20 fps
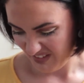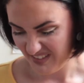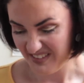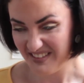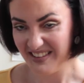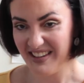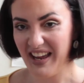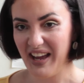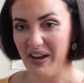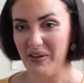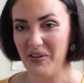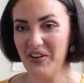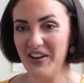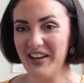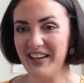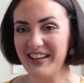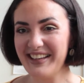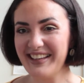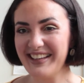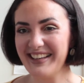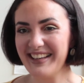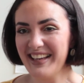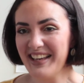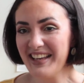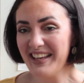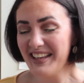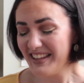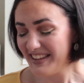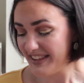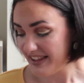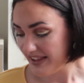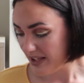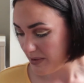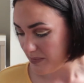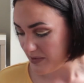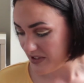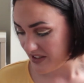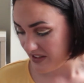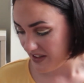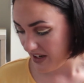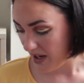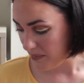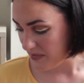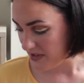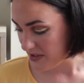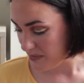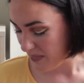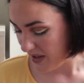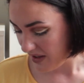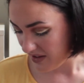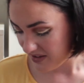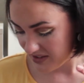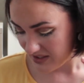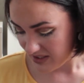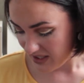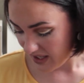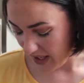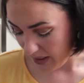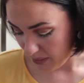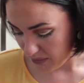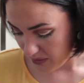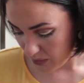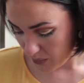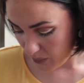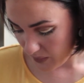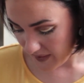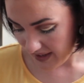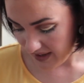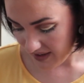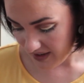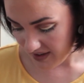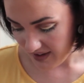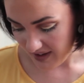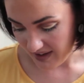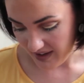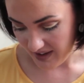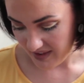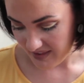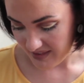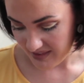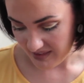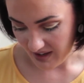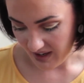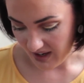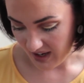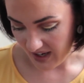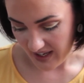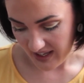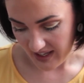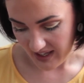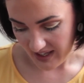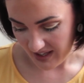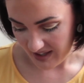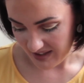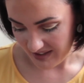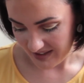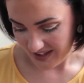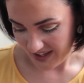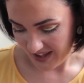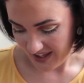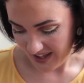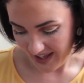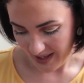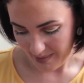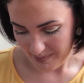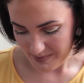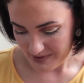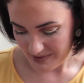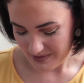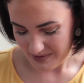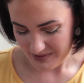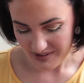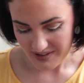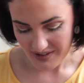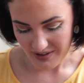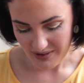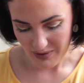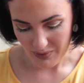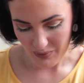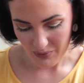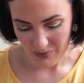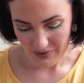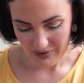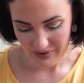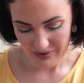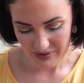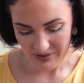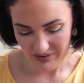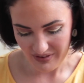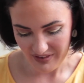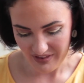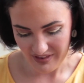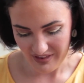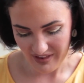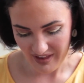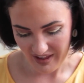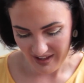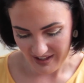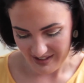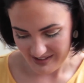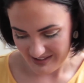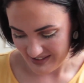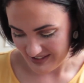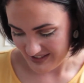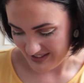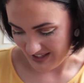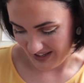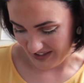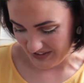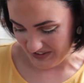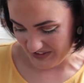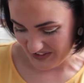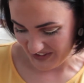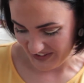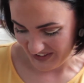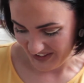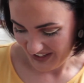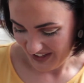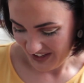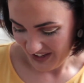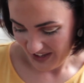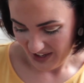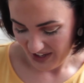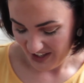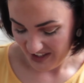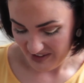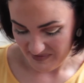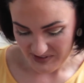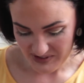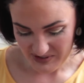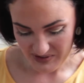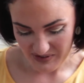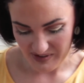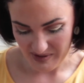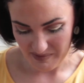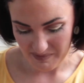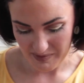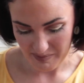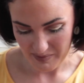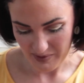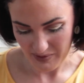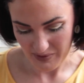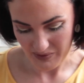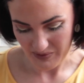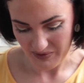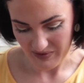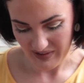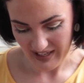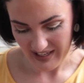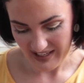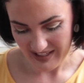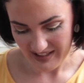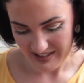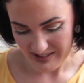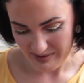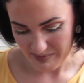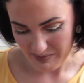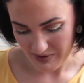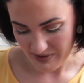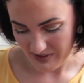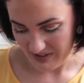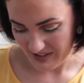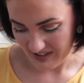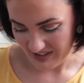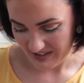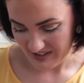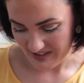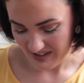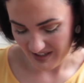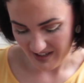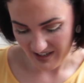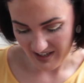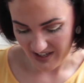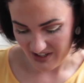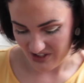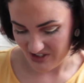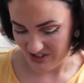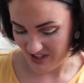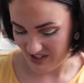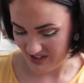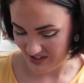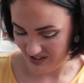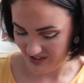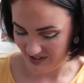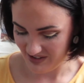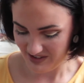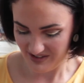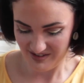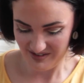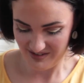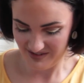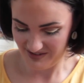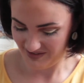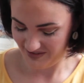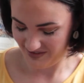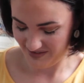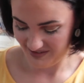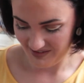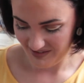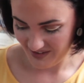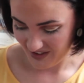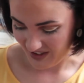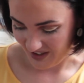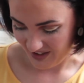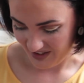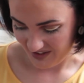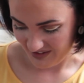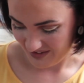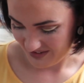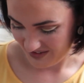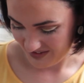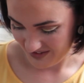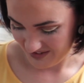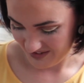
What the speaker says: Now the lip scrub smells everywhere and I absolutely loathe the scent. I'm sorry people who like this product, I just can't.